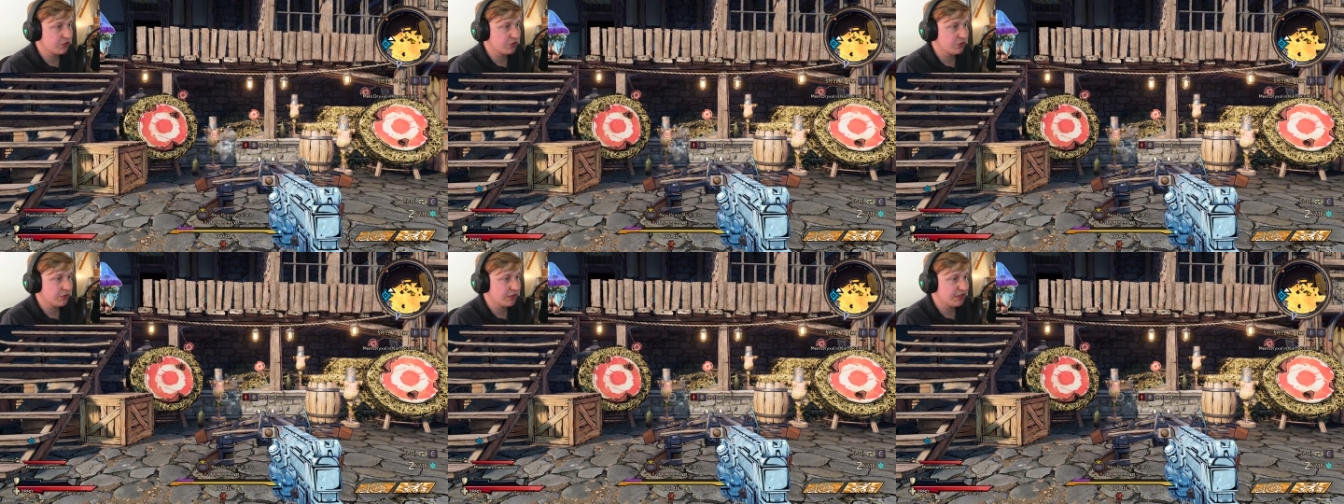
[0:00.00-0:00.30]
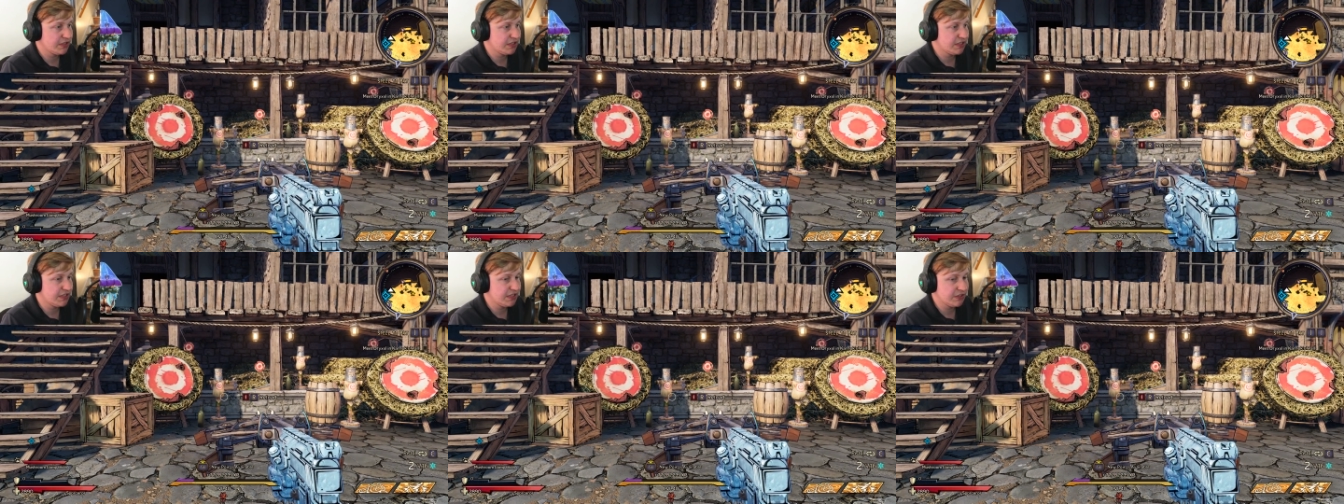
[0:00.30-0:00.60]
you're
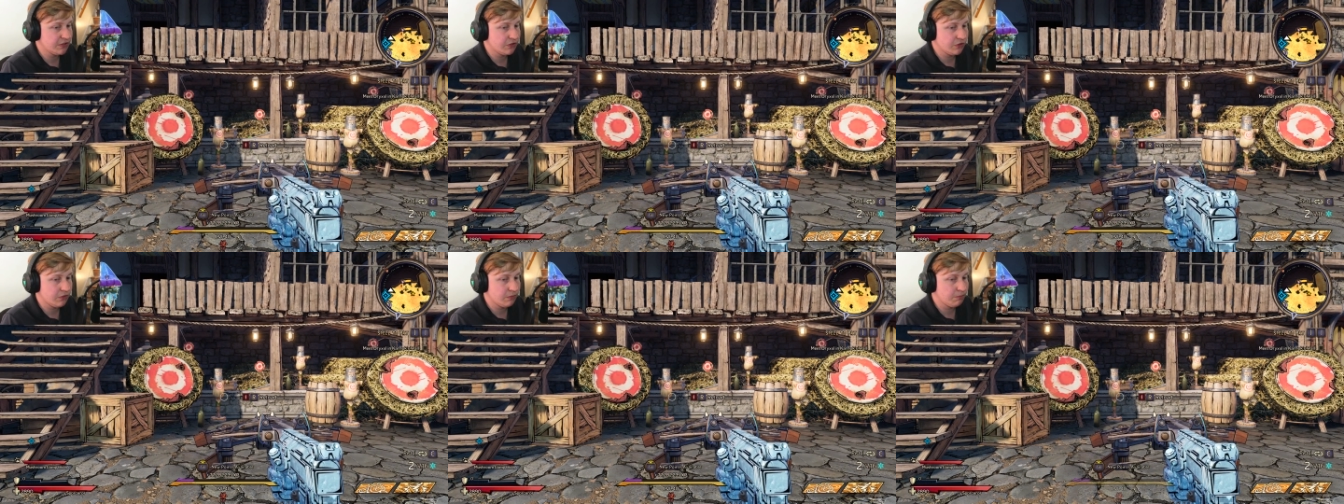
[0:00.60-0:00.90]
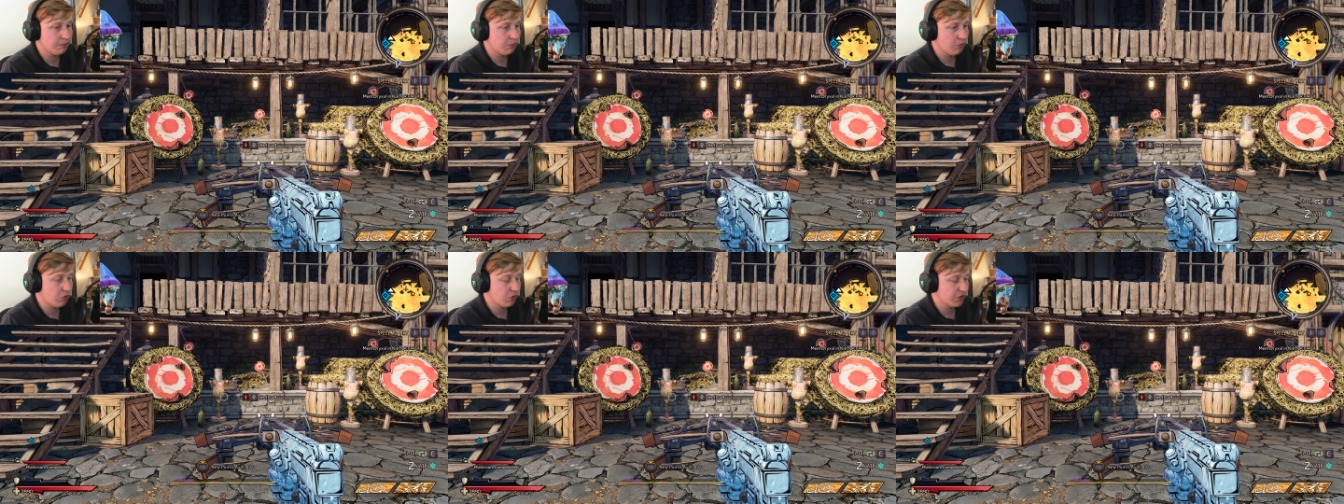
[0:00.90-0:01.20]
going to deal
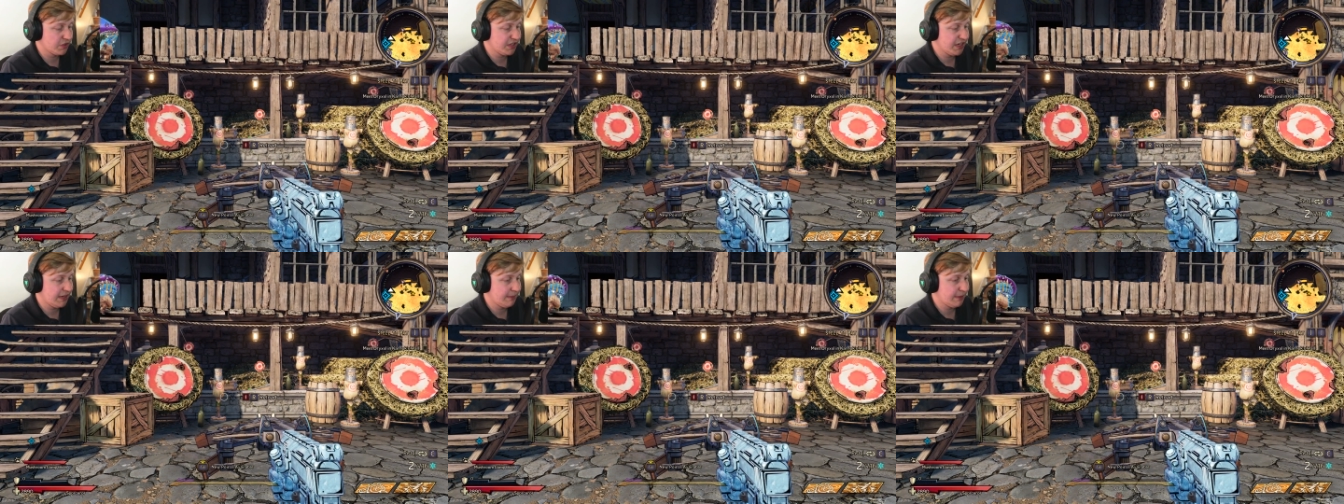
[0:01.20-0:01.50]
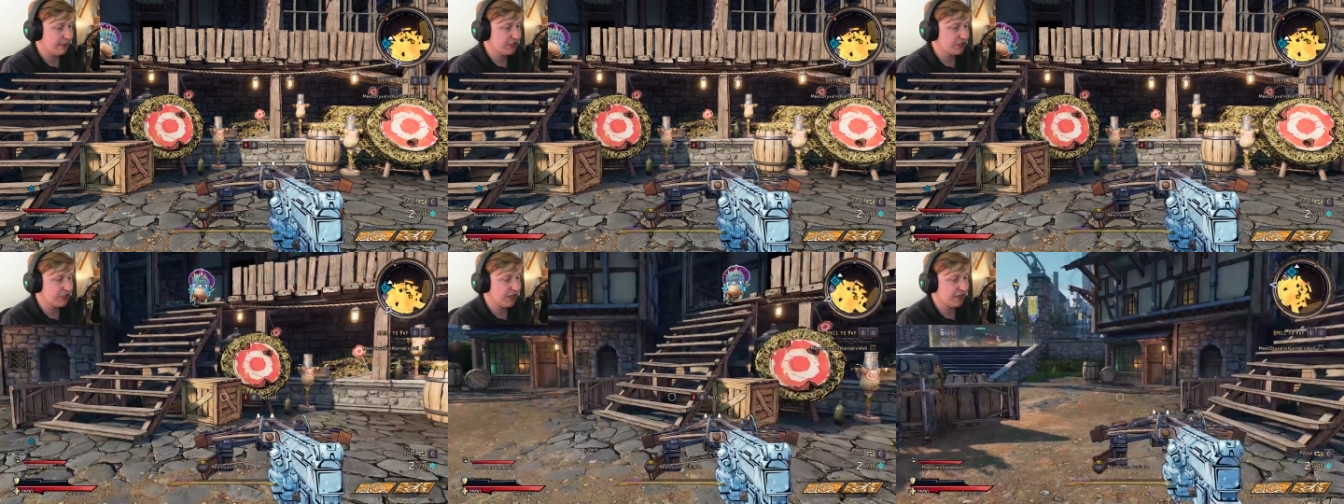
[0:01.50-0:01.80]
more
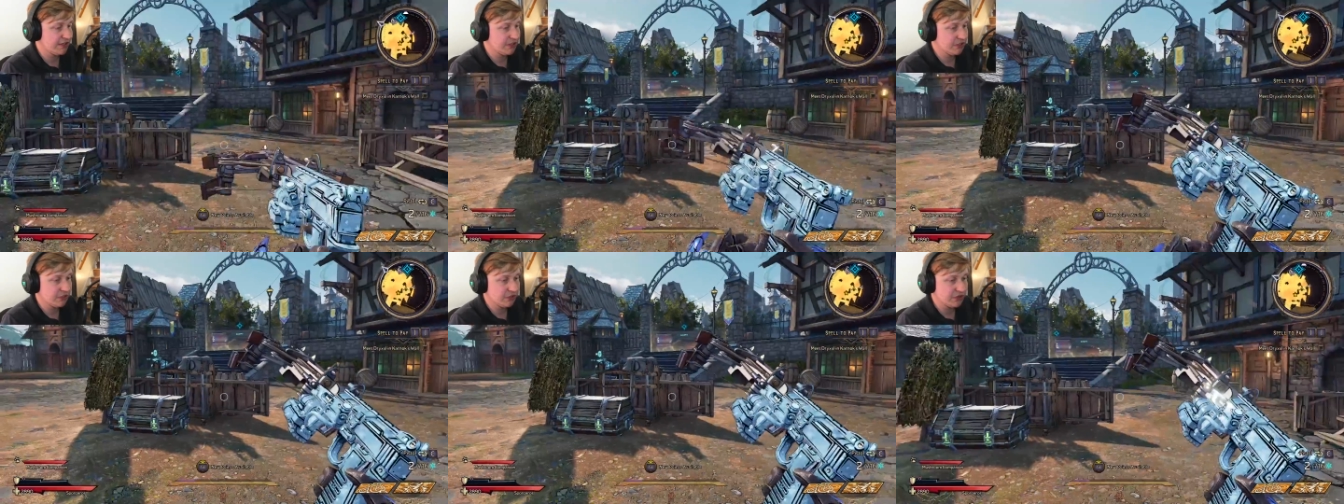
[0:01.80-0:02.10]
damage, as